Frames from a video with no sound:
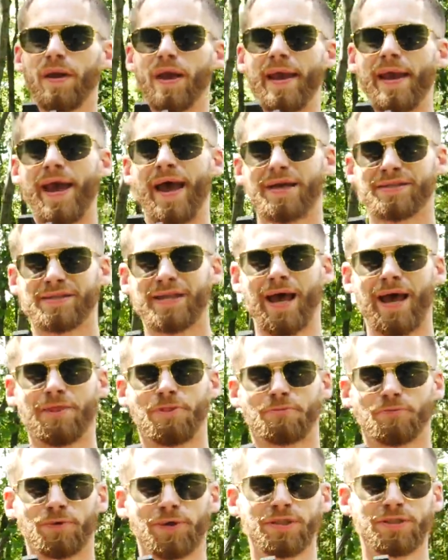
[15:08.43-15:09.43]
It has that
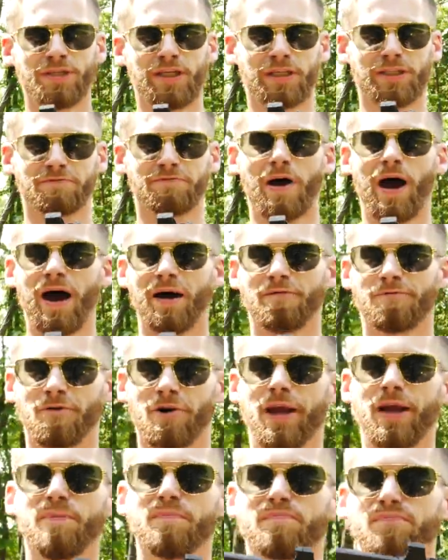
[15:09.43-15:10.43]
365
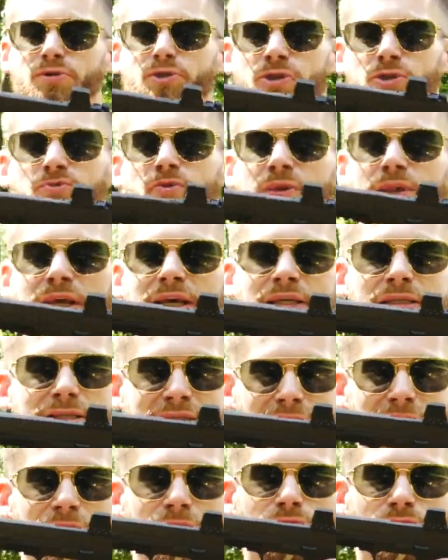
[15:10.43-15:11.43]
frame, just with the
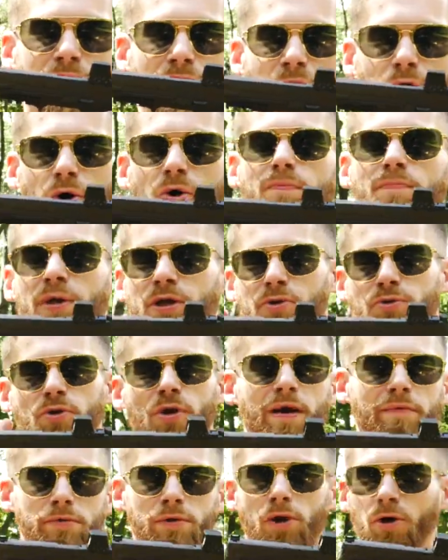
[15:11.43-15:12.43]
extended rail, but you do
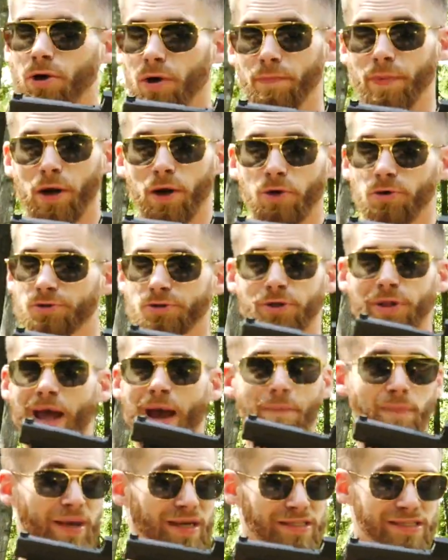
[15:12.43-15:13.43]
have a longer barrel, so
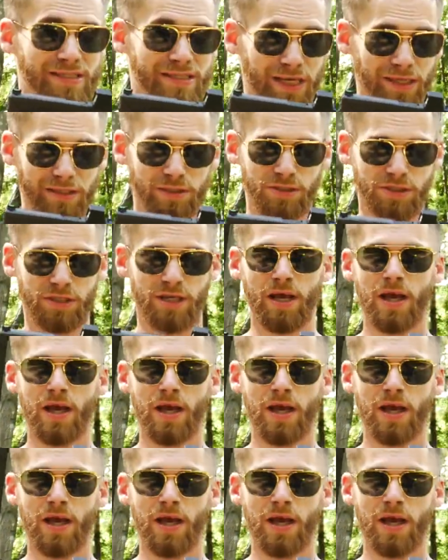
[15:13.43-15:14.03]
that makes sense.